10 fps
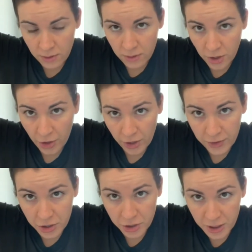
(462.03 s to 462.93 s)
So that
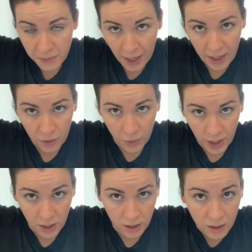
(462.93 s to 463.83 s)
original spot
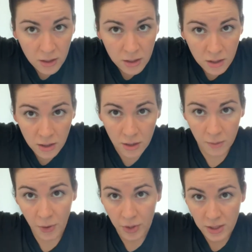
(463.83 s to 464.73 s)
where the
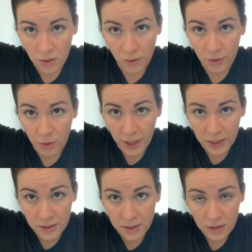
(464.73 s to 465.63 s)
ponytail holder
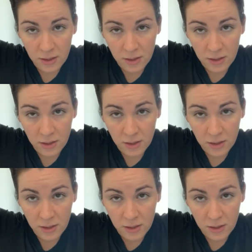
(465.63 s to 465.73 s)
was,